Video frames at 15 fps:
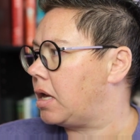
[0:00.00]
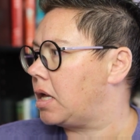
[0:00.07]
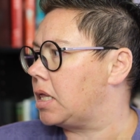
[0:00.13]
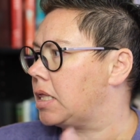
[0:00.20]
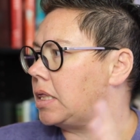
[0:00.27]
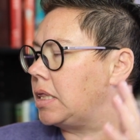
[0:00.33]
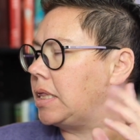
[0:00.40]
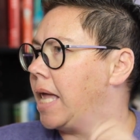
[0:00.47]

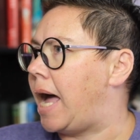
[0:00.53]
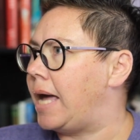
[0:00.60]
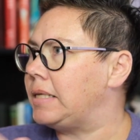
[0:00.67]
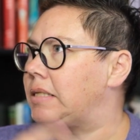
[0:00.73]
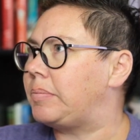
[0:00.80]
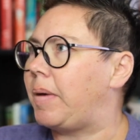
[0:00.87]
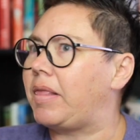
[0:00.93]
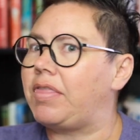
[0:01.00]

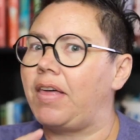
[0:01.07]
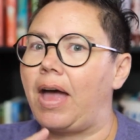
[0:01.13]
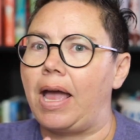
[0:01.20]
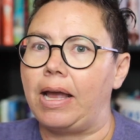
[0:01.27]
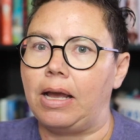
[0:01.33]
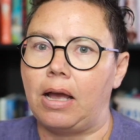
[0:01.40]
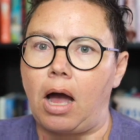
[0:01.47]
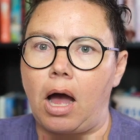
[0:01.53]
Last month
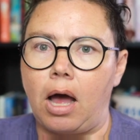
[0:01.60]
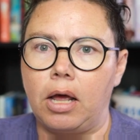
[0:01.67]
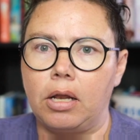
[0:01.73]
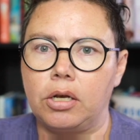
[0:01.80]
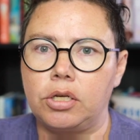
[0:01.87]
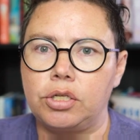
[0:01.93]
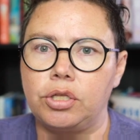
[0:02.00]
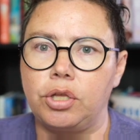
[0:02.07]
I
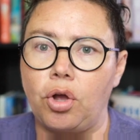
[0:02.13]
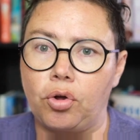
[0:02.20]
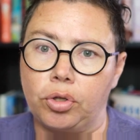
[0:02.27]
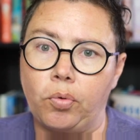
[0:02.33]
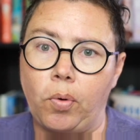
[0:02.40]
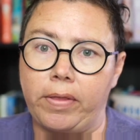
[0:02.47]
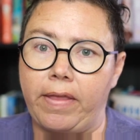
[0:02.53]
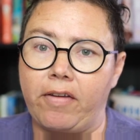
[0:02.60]
got The Only
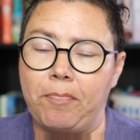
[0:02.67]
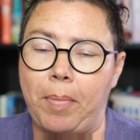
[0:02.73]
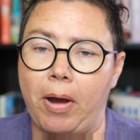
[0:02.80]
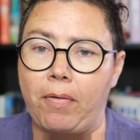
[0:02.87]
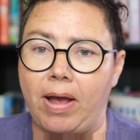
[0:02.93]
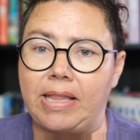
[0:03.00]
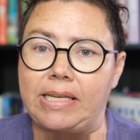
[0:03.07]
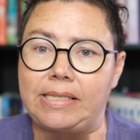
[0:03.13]
One Left by
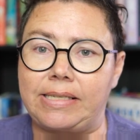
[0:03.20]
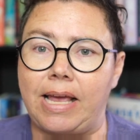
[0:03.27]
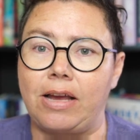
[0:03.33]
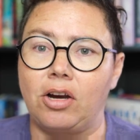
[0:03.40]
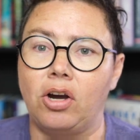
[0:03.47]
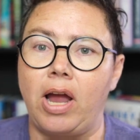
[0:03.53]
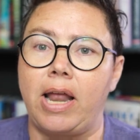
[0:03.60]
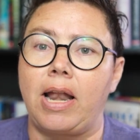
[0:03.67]
Riley
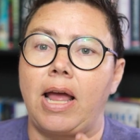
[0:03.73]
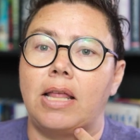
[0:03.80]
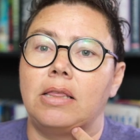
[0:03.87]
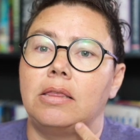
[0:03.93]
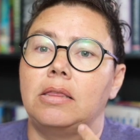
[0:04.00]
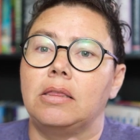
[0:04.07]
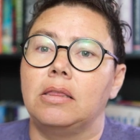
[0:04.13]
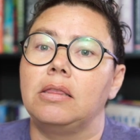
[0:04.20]
Sager, and I
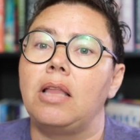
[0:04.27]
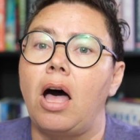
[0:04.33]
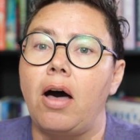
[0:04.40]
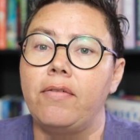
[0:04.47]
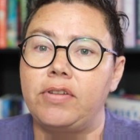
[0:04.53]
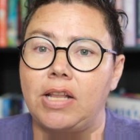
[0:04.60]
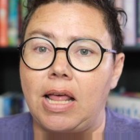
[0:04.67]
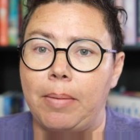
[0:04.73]

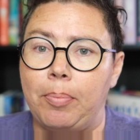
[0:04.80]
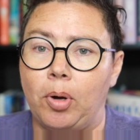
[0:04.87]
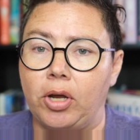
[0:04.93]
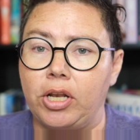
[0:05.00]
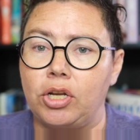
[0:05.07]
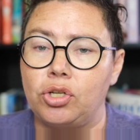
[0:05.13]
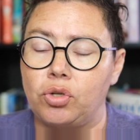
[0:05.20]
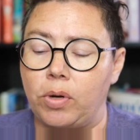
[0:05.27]
loved that book
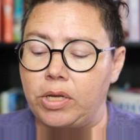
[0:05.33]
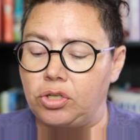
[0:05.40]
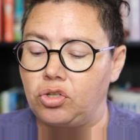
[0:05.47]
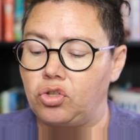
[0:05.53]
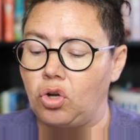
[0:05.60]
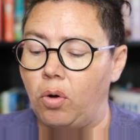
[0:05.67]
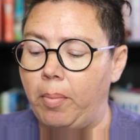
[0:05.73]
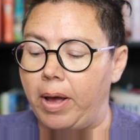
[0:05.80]
and enjoyed it
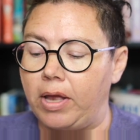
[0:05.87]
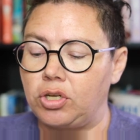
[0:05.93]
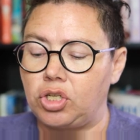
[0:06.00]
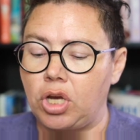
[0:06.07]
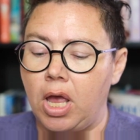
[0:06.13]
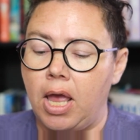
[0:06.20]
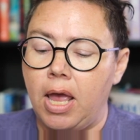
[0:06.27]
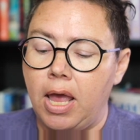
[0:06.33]
so
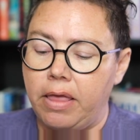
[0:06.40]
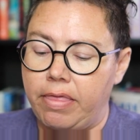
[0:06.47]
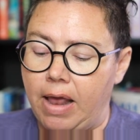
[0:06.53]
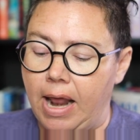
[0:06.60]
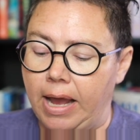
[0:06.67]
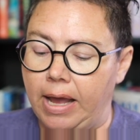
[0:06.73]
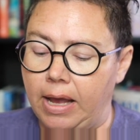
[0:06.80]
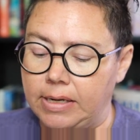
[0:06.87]
much that
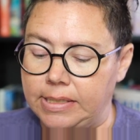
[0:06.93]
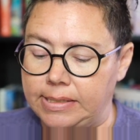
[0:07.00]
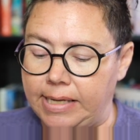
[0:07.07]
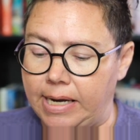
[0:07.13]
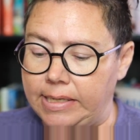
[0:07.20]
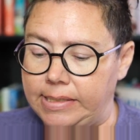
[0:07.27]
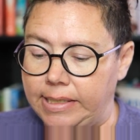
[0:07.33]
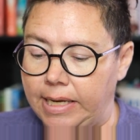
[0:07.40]
I
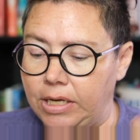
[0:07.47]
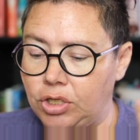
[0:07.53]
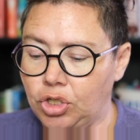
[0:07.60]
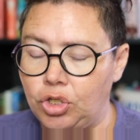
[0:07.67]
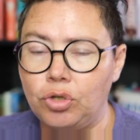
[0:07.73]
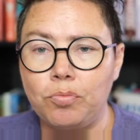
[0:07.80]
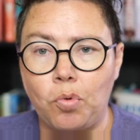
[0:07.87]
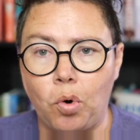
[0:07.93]
decided to get
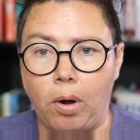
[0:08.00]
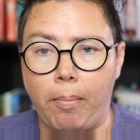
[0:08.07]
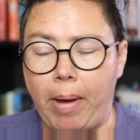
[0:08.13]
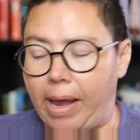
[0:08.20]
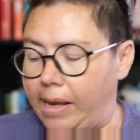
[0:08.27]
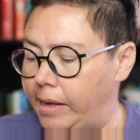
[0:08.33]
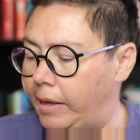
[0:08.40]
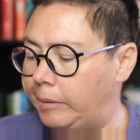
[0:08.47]
2 more
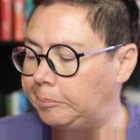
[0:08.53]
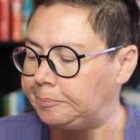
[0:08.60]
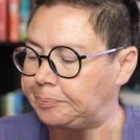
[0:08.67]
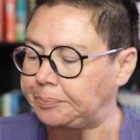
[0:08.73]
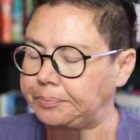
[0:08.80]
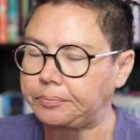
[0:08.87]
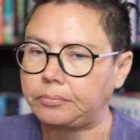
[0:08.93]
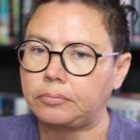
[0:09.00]
by him.
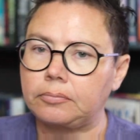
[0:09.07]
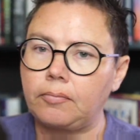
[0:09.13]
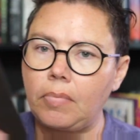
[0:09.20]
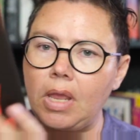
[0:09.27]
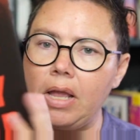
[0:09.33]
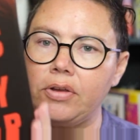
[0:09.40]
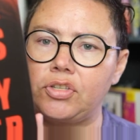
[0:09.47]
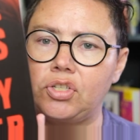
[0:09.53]

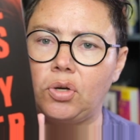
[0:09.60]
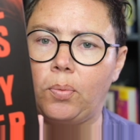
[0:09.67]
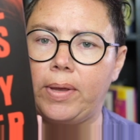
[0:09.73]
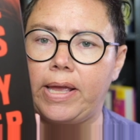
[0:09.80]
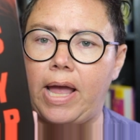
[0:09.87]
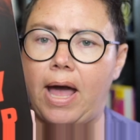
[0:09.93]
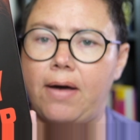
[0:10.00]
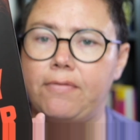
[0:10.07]
So
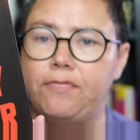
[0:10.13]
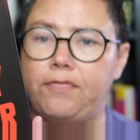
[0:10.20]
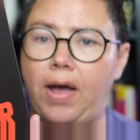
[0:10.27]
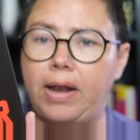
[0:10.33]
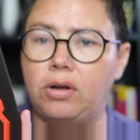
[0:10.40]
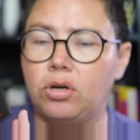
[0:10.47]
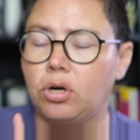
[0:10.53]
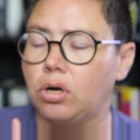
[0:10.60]
we have
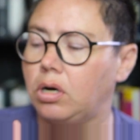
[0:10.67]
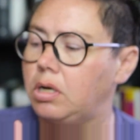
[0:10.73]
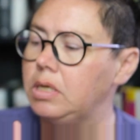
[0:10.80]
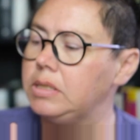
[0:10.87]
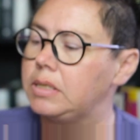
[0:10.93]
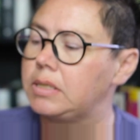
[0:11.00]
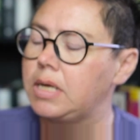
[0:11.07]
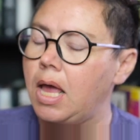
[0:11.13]
Final
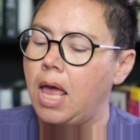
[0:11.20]
Girls,